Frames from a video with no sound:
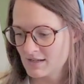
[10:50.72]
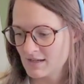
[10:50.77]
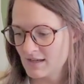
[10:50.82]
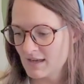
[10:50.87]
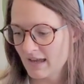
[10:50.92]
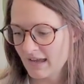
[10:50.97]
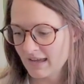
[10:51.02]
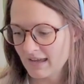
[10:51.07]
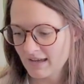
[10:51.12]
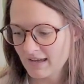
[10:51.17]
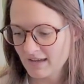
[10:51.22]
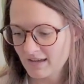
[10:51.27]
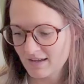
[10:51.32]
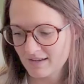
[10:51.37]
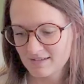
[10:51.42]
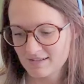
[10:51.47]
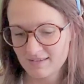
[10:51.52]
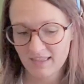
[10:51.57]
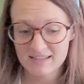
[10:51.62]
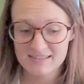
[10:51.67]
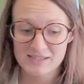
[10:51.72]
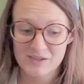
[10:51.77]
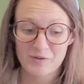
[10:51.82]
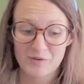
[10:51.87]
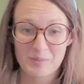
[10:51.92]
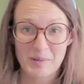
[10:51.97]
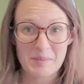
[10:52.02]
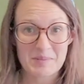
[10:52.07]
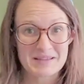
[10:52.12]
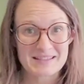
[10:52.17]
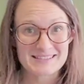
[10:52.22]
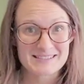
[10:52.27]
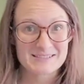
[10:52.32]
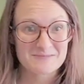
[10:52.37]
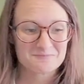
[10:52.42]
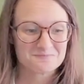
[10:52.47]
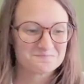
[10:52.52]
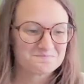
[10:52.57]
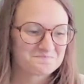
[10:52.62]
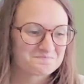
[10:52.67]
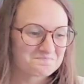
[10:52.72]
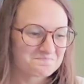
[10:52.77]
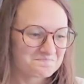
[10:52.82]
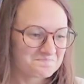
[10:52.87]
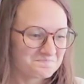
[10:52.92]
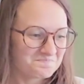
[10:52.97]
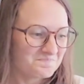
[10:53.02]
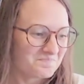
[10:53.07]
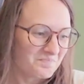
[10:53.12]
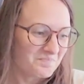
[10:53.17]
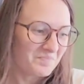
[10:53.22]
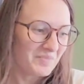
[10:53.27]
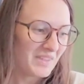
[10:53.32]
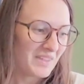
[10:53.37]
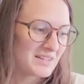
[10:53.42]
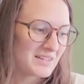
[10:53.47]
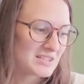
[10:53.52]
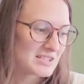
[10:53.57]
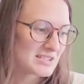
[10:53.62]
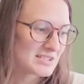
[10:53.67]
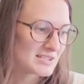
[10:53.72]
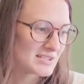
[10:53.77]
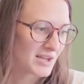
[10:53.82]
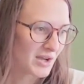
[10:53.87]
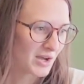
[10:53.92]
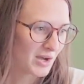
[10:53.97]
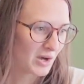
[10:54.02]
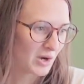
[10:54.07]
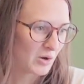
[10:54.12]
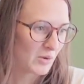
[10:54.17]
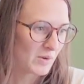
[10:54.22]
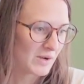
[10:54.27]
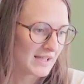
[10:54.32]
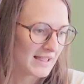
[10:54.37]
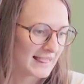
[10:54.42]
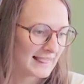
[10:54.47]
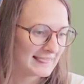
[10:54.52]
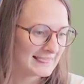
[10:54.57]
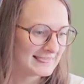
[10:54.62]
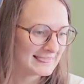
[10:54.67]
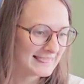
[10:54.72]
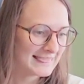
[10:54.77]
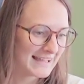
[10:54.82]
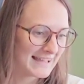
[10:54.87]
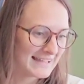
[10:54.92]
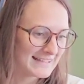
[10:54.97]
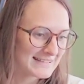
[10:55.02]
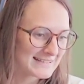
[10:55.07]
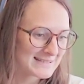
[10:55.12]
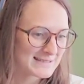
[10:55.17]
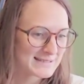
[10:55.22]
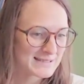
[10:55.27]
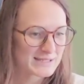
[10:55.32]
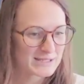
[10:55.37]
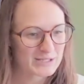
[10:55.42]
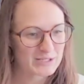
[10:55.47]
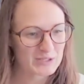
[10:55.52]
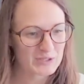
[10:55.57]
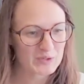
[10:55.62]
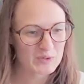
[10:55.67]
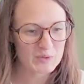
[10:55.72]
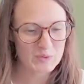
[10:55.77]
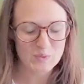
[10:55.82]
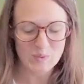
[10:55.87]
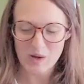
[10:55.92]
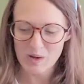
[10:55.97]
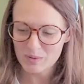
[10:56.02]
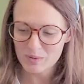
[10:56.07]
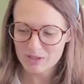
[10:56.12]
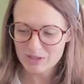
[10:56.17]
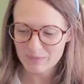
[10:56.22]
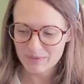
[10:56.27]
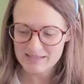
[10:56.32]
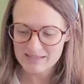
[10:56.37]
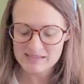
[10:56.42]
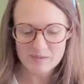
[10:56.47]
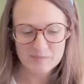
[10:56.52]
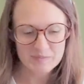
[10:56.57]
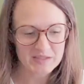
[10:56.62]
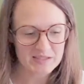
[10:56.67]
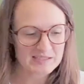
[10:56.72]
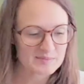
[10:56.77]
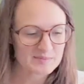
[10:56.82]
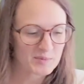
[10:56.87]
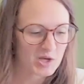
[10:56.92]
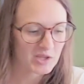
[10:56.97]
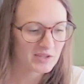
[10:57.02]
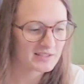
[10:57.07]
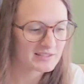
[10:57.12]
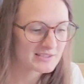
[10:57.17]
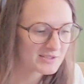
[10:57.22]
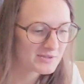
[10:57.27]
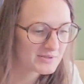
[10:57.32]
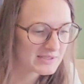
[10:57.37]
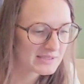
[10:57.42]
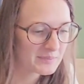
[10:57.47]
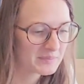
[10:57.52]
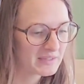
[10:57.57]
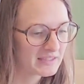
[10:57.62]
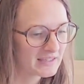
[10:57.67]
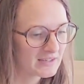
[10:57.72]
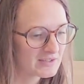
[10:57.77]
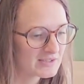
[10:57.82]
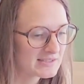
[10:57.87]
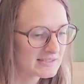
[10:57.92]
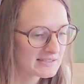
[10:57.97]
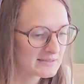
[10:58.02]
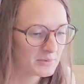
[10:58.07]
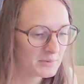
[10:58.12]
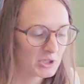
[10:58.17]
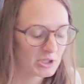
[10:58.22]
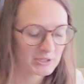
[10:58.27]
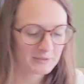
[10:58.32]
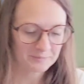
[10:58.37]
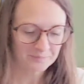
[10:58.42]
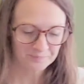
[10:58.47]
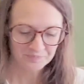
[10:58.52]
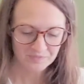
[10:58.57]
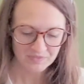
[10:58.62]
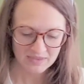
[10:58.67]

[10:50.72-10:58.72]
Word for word: And that's it for my pens. So let's do, while we're doing something small, let's do something else small.